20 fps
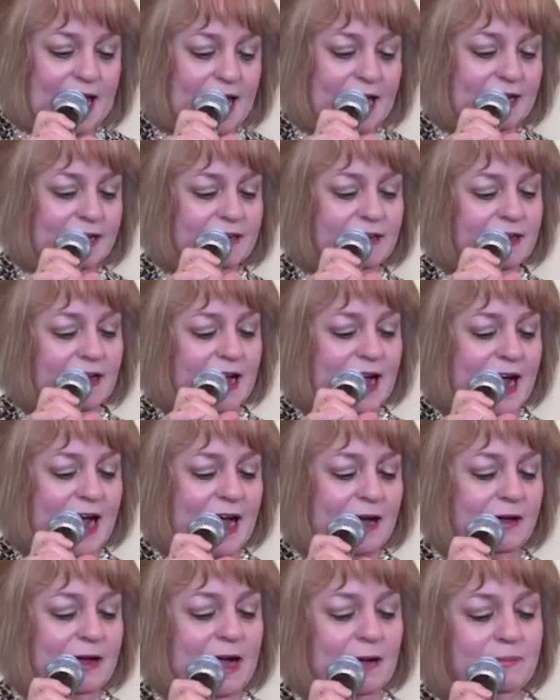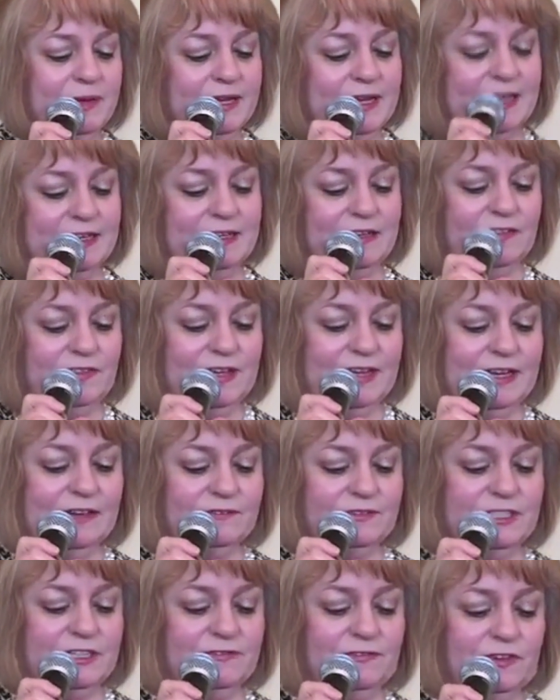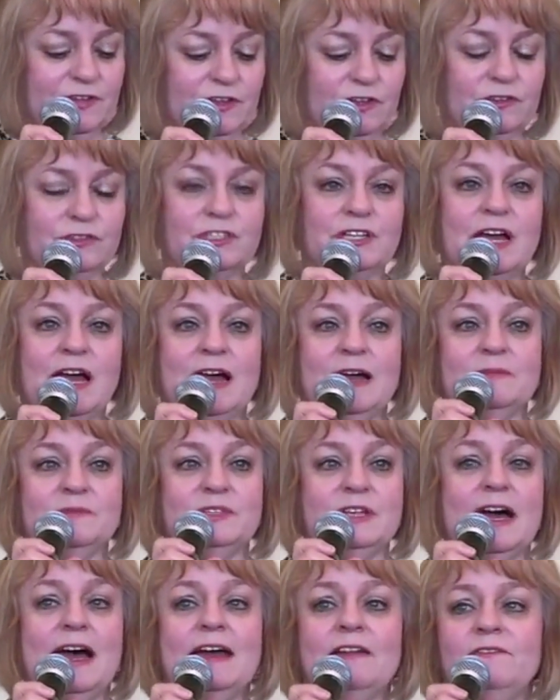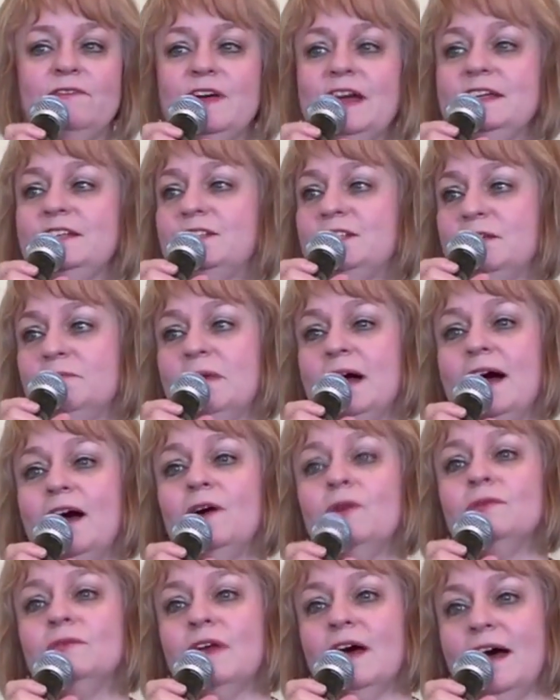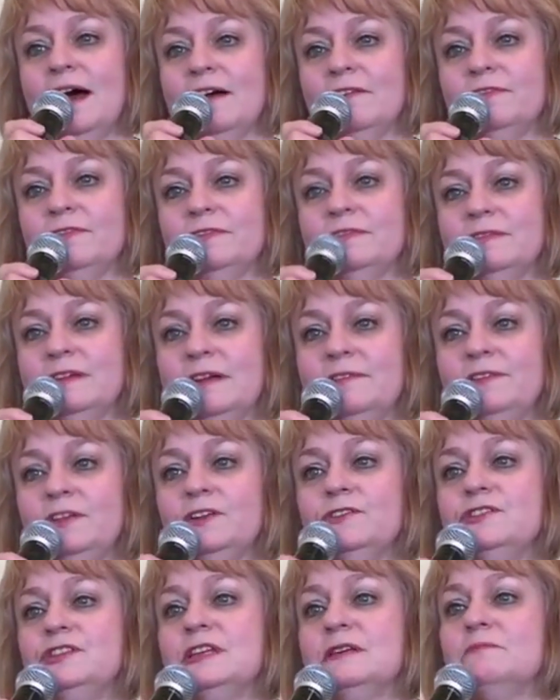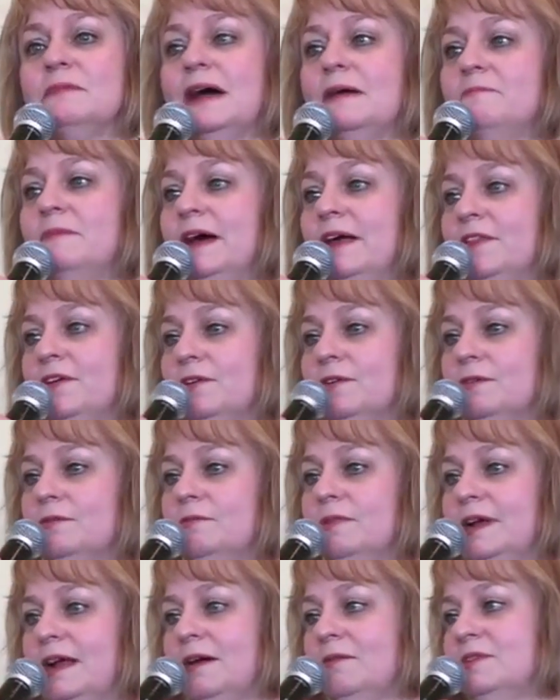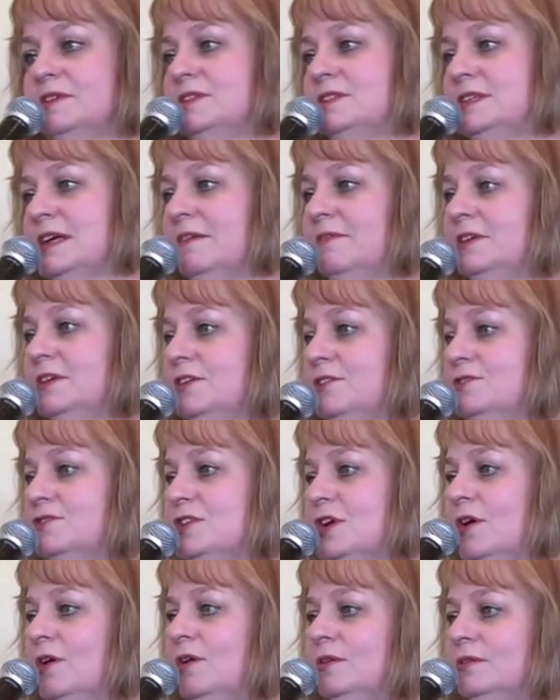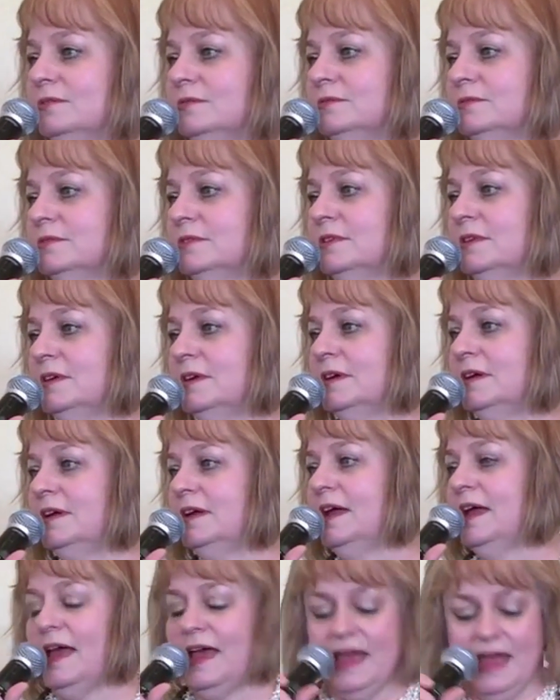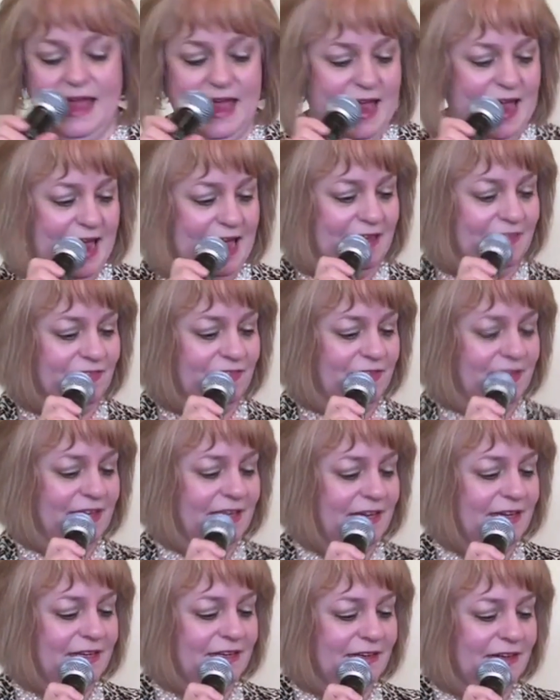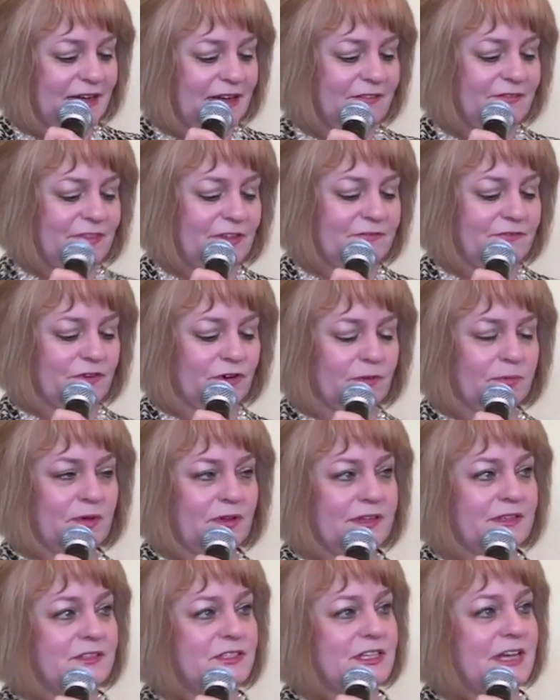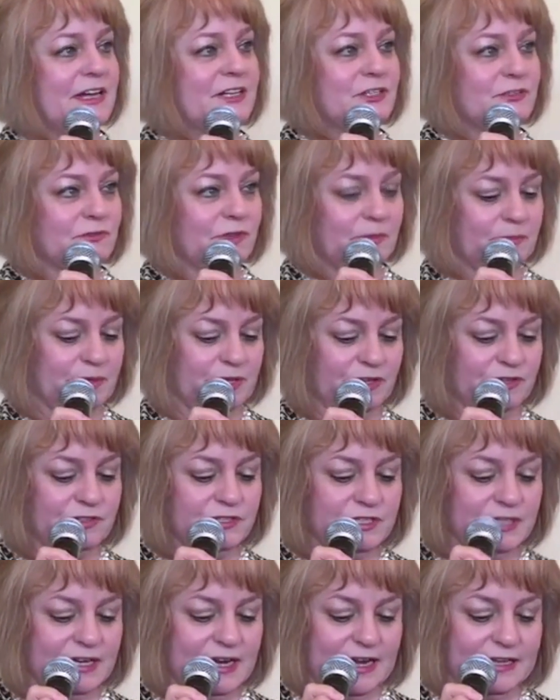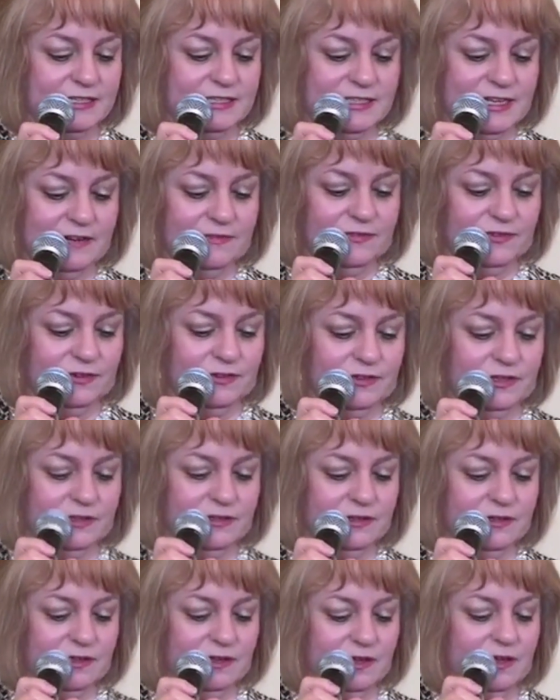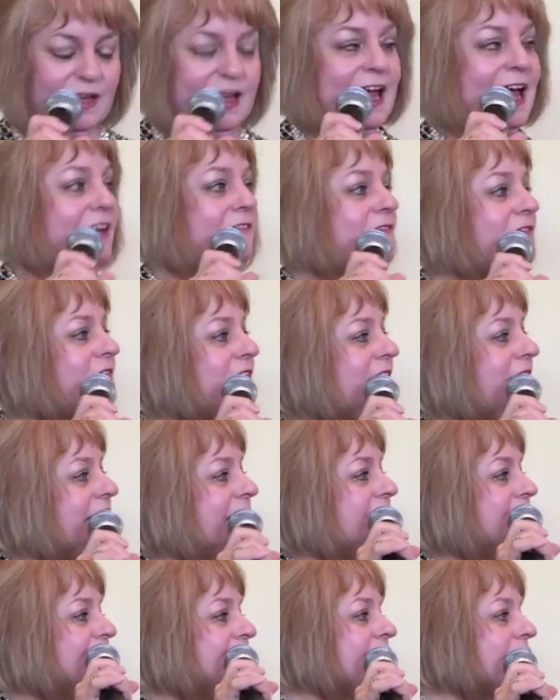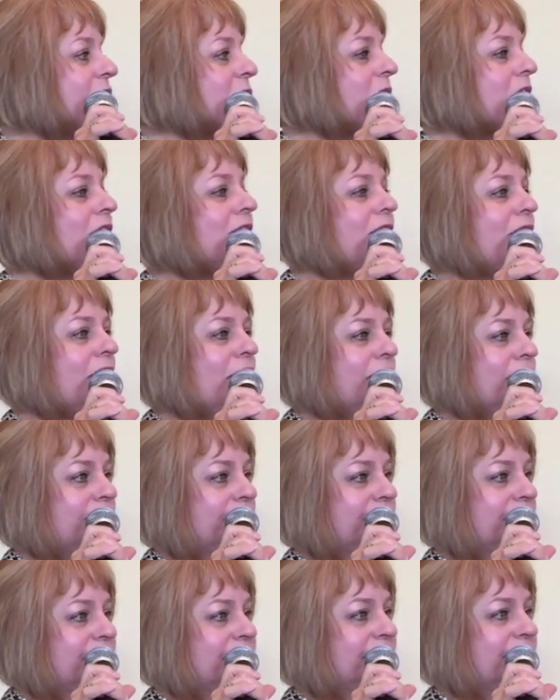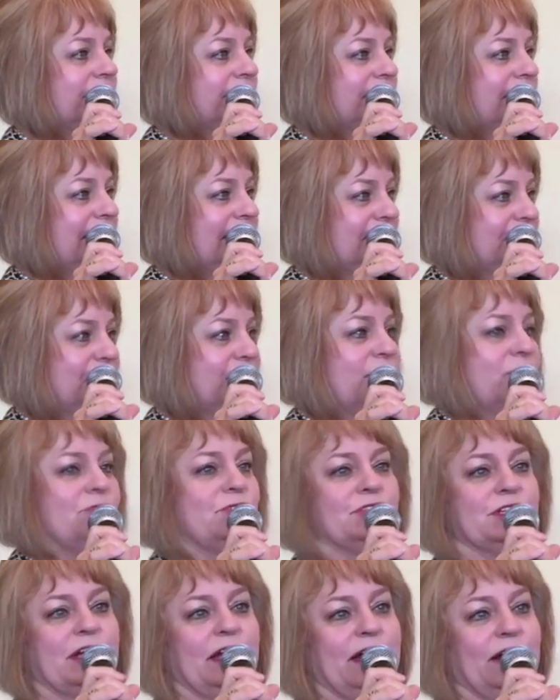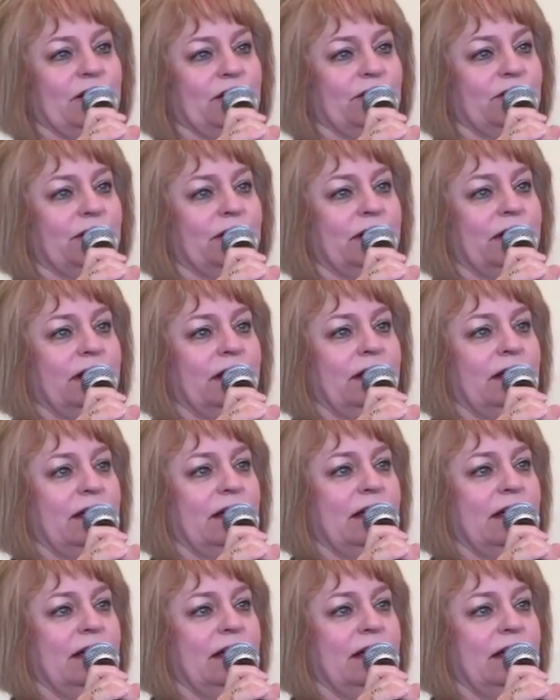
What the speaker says: And I begin to think of difficult times I had faced in my own life, of losing my mother when I was 7 years old. And then of the verbal and sexual abuse that I suffered, and feeling so alone and so scared.